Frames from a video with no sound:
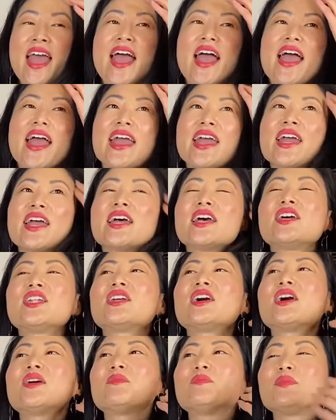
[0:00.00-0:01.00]
And
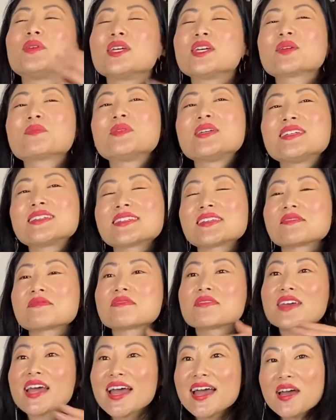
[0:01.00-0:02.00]
a big piece
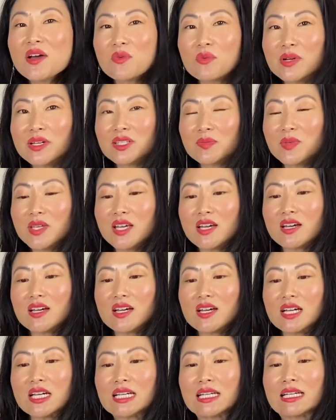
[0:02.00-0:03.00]
of that was
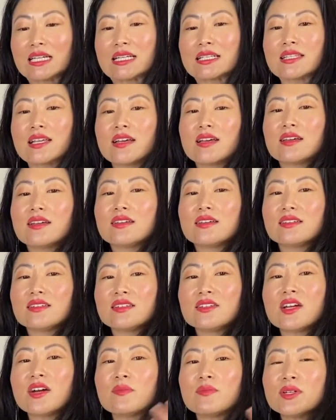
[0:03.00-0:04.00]
because,
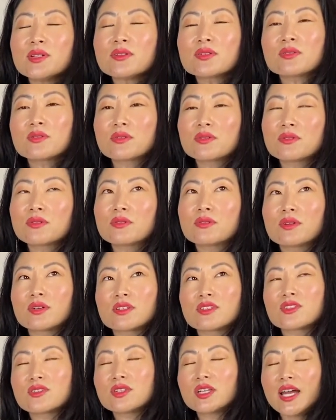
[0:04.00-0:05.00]
middle school or
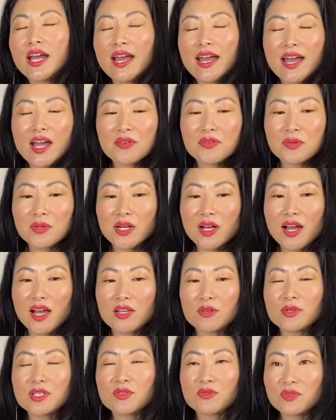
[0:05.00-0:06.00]
junior high, however you want to call
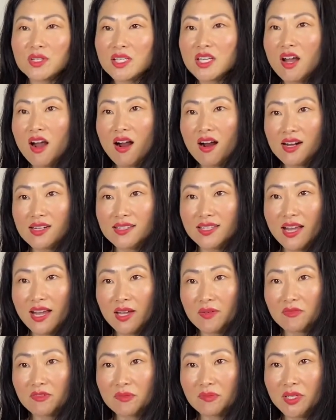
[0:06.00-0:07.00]
it, was a really hard
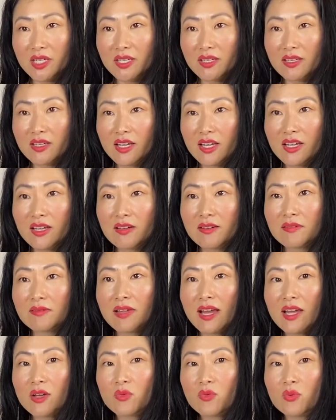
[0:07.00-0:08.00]
time for me.
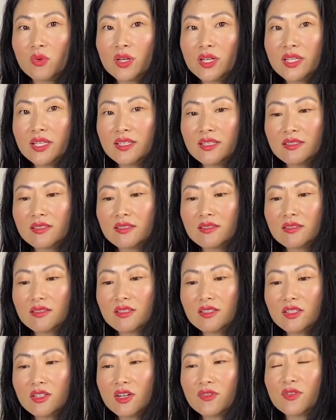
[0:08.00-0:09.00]
Like, one,
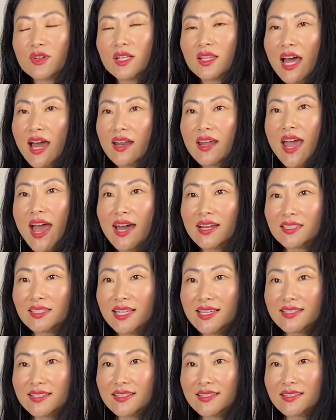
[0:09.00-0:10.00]
for a lot of
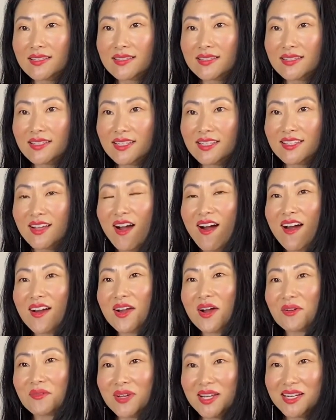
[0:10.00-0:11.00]
adolescents, it's hard
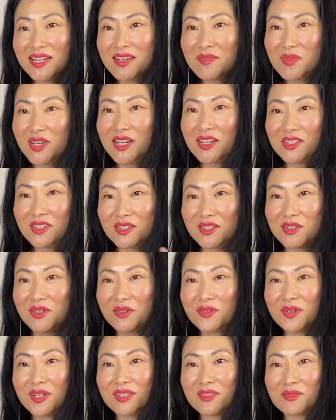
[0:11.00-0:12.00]
already because you're
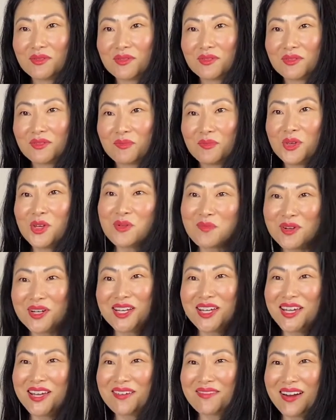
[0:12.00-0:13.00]
going through
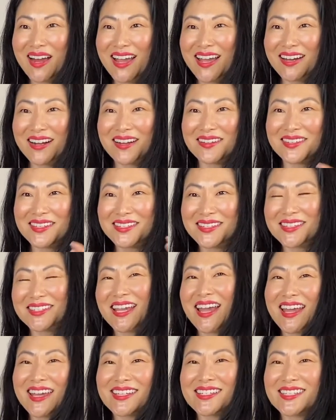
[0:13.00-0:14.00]
puberty, right? All these
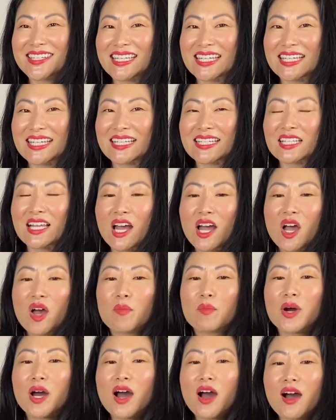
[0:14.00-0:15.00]
changes,
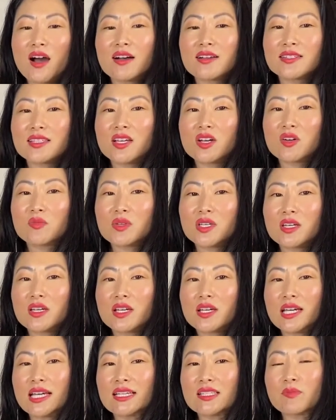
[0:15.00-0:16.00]
but also
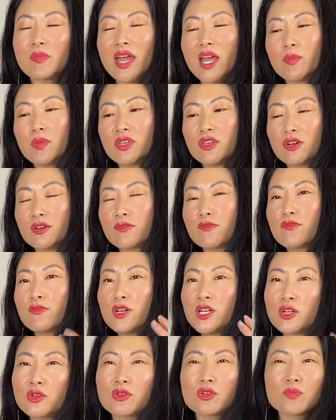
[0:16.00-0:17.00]
because maybe your
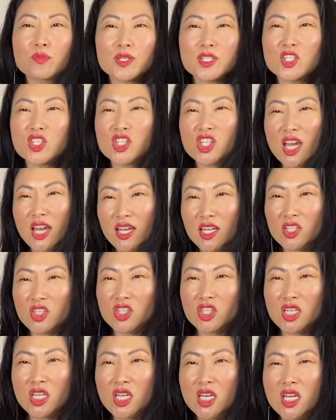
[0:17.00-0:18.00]
friend group is
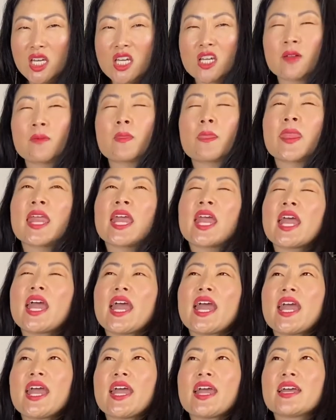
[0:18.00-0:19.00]
changing.
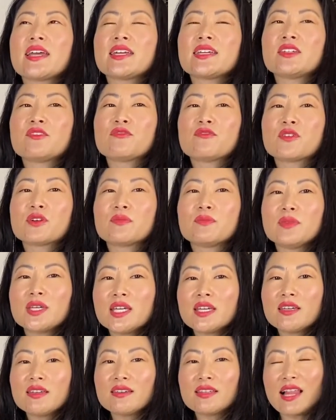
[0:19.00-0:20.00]
And for
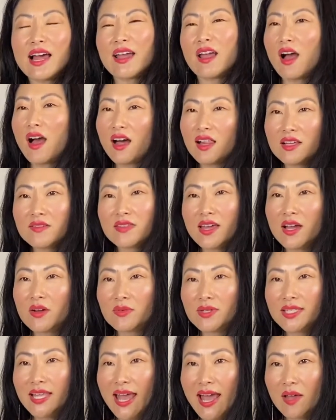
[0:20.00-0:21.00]
me, like, all of that
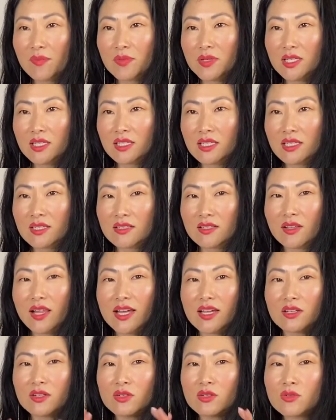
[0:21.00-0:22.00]
was happening. So,
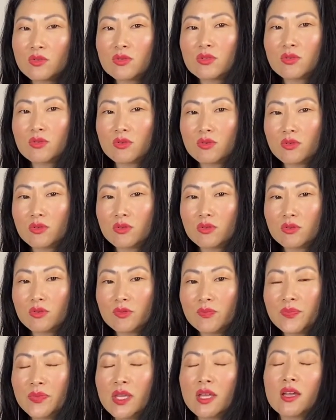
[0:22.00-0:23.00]
like, a new
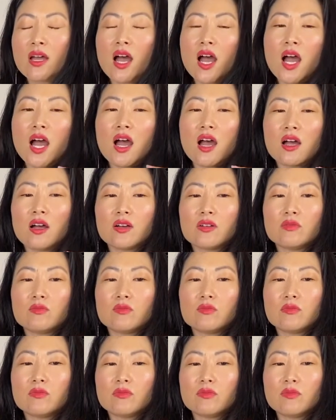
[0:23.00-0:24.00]
school,
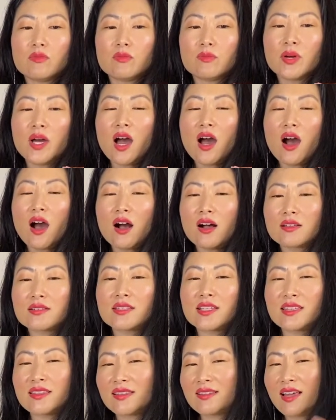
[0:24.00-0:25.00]
but
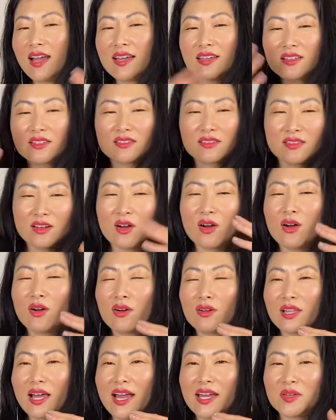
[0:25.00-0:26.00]
also, and then, like, the
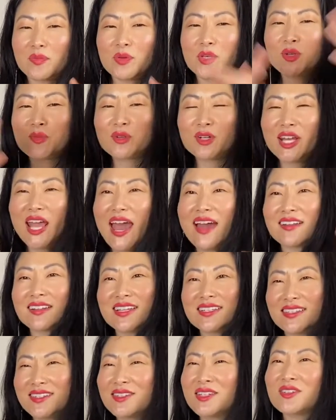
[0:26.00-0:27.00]
whole, like, puberty,
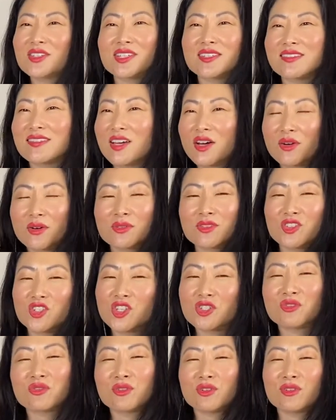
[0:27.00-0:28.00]
adolescent, just those
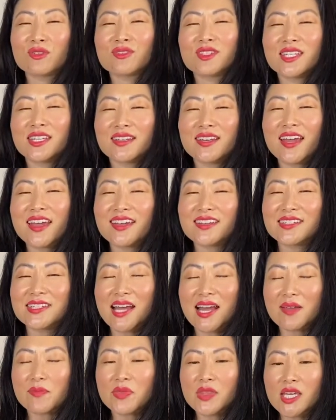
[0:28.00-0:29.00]
general teenage
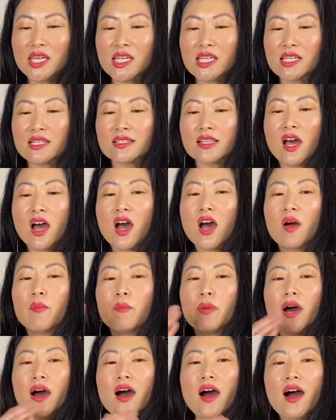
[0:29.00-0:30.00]
type things.
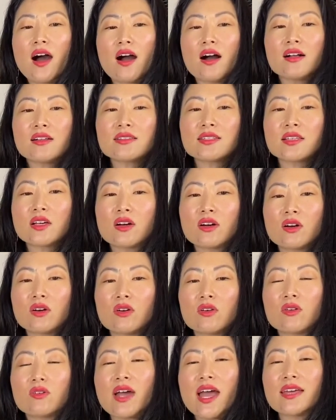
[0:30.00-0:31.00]
But
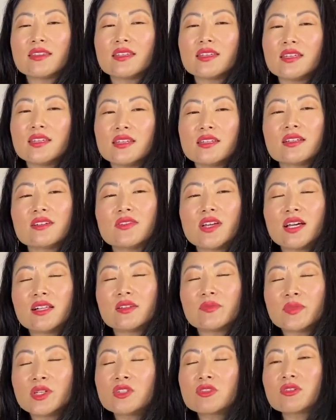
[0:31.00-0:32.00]
also, at the end of
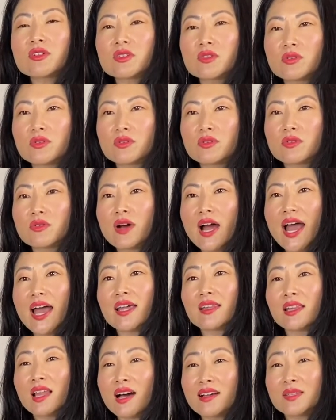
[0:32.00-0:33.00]
elementary school, I
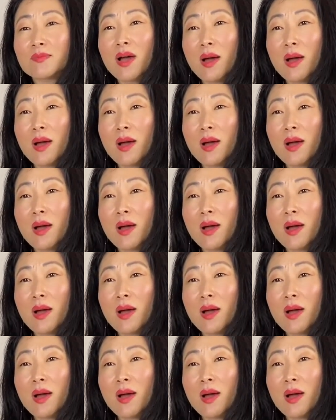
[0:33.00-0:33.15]
had lost my